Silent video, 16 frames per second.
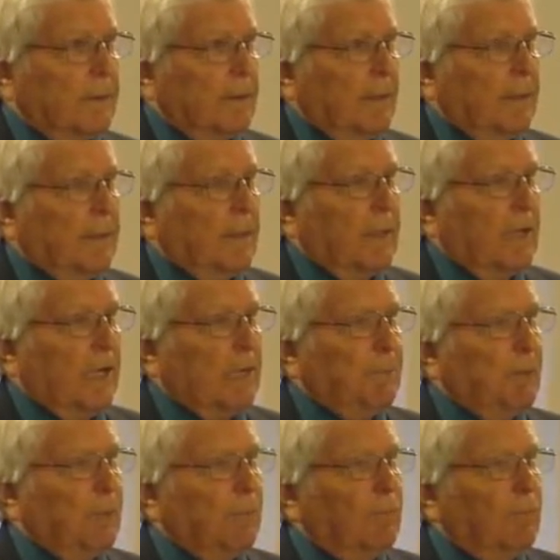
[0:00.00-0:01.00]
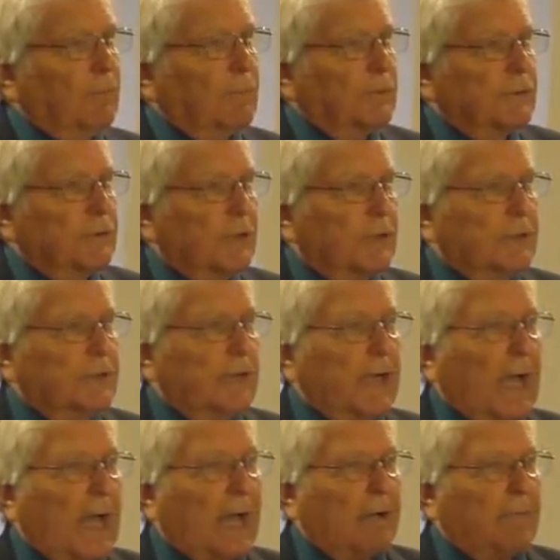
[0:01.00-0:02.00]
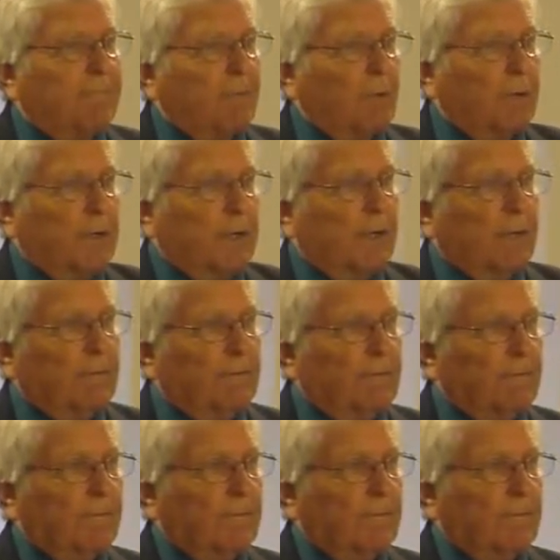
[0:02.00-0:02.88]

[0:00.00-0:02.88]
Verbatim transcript: and the husband could say, I forgive.